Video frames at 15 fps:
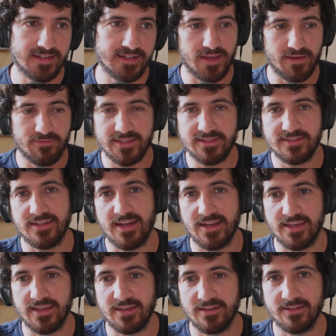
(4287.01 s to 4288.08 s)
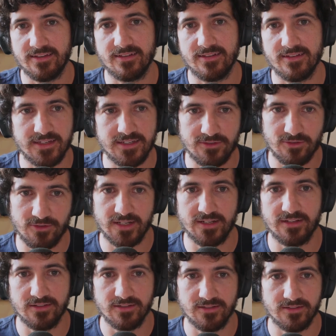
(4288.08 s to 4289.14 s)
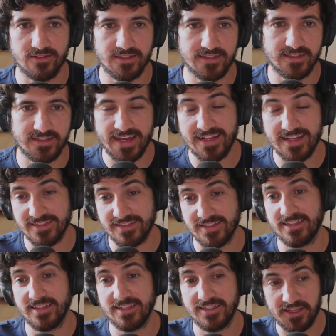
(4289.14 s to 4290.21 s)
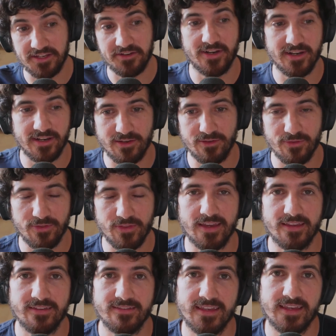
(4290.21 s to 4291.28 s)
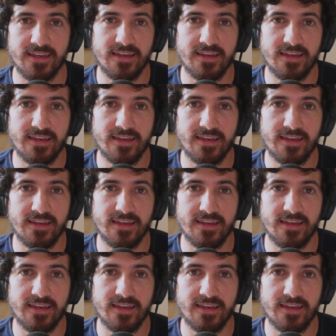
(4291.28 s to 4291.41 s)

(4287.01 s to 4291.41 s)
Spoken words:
maybe studying historical styles and then generating new things?